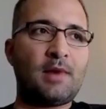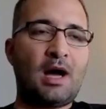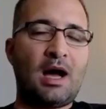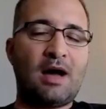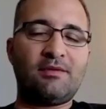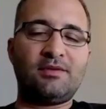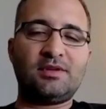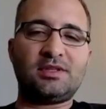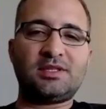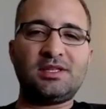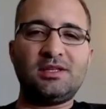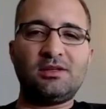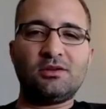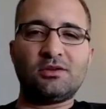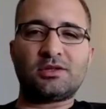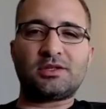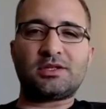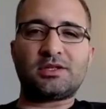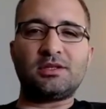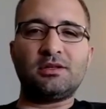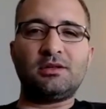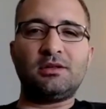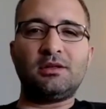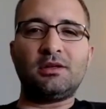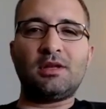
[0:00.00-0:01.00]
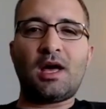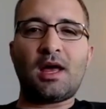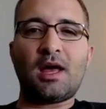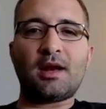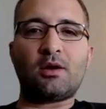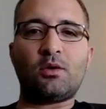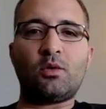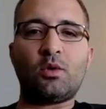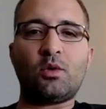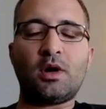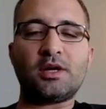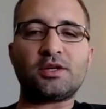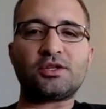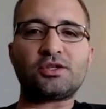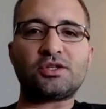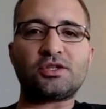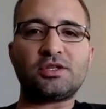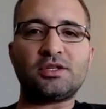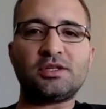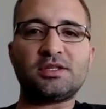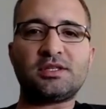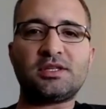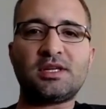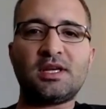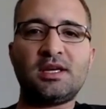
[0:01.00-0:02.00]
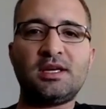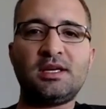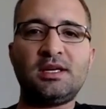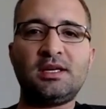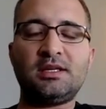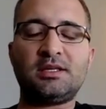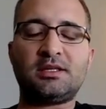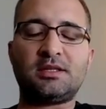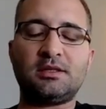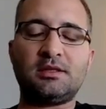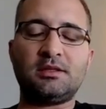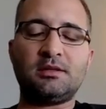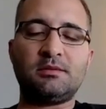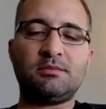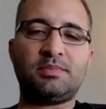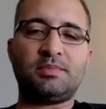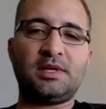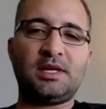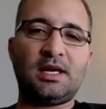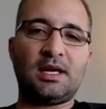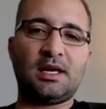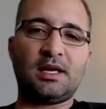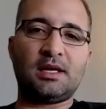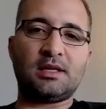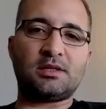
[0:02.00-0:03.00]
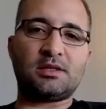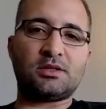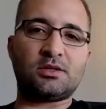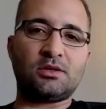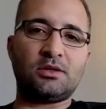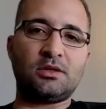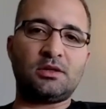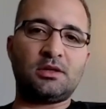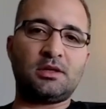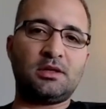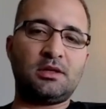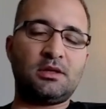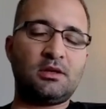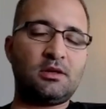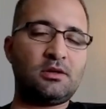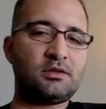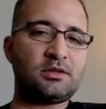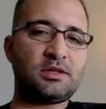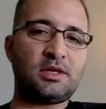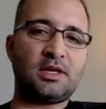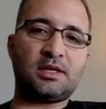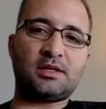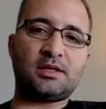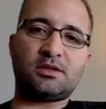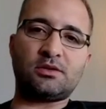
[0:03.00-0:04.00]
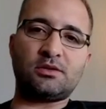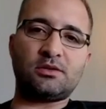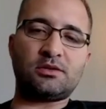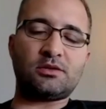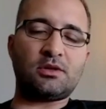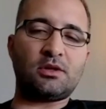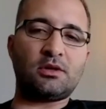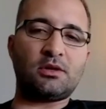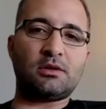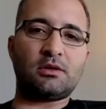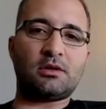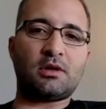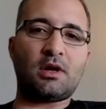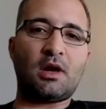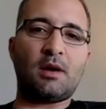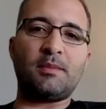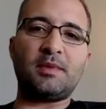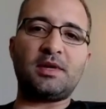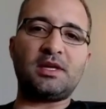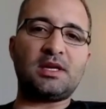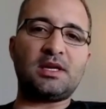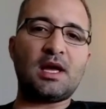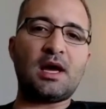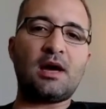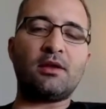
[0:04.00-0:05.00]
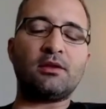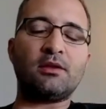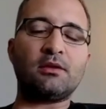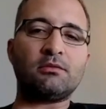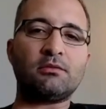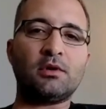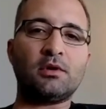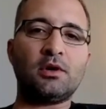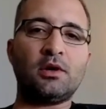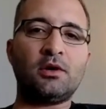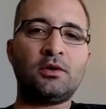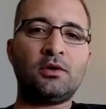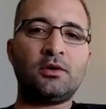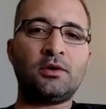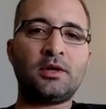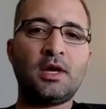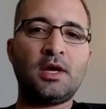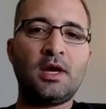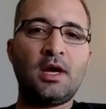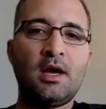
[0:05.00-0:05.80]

Obviously, there's still a lot of questions that need to be answered, and those answers are coming down the road.